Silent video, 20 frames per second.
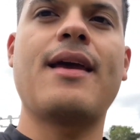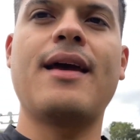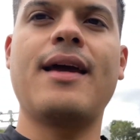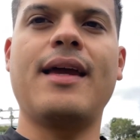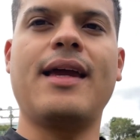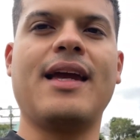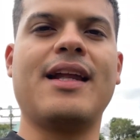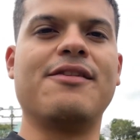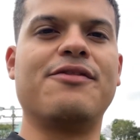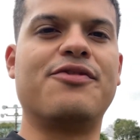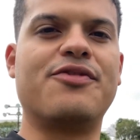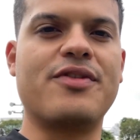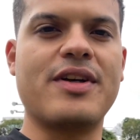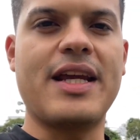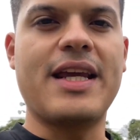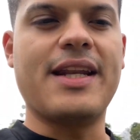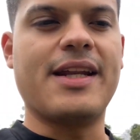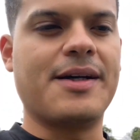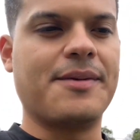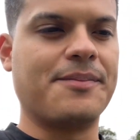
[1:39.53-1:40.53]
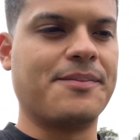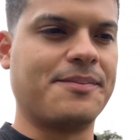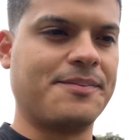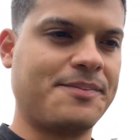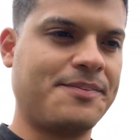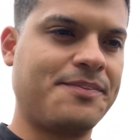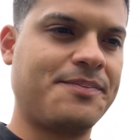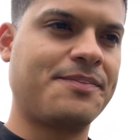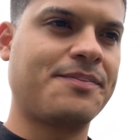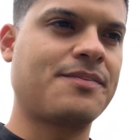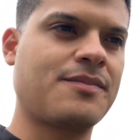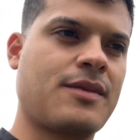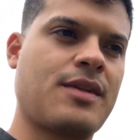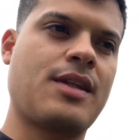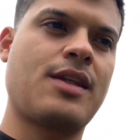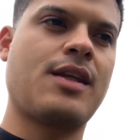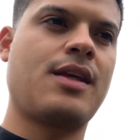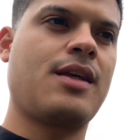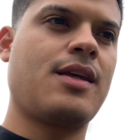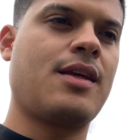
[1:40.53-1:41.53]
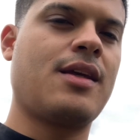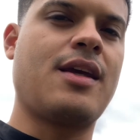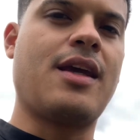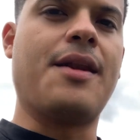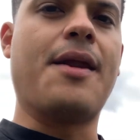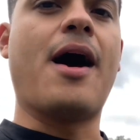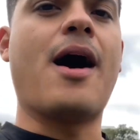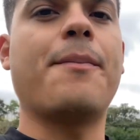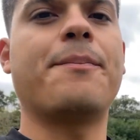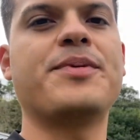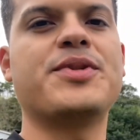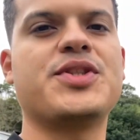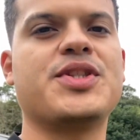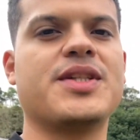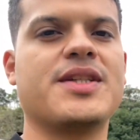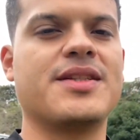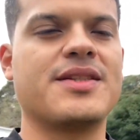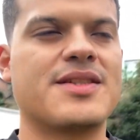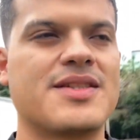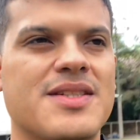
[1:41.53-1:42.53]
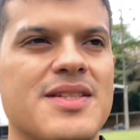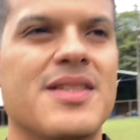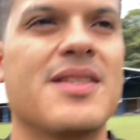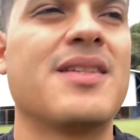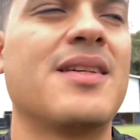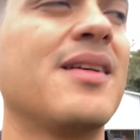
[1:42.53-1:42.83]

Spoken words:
and freedom and options.